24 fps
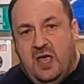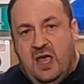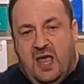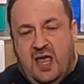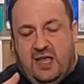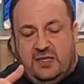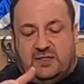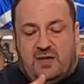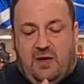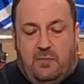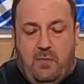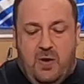
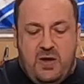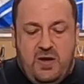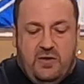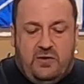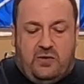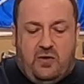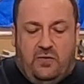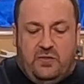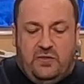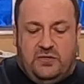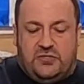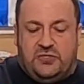is that when you've
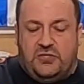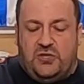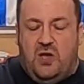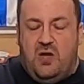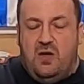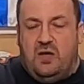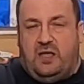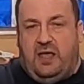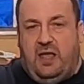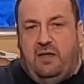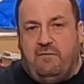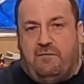got the
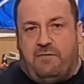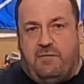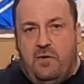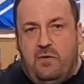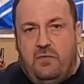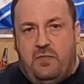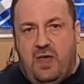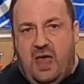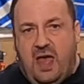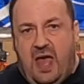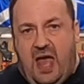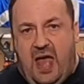circuit through
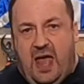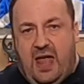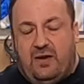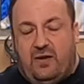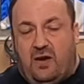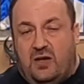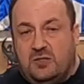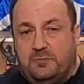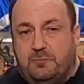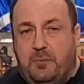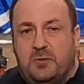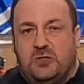there,
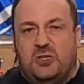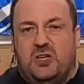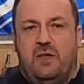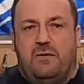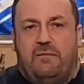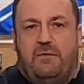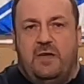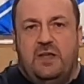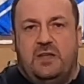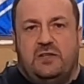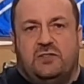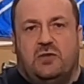like especially
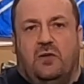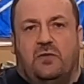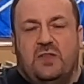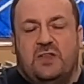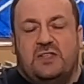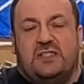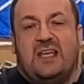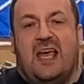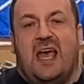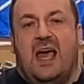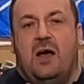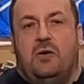if it's on the
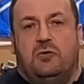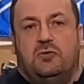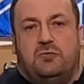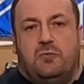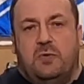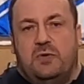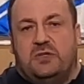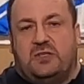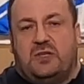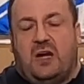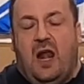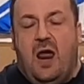tails,
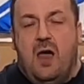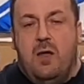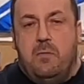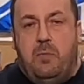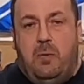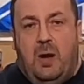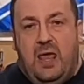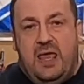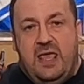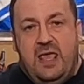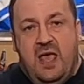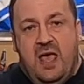which
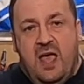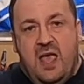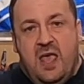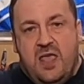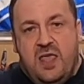globally,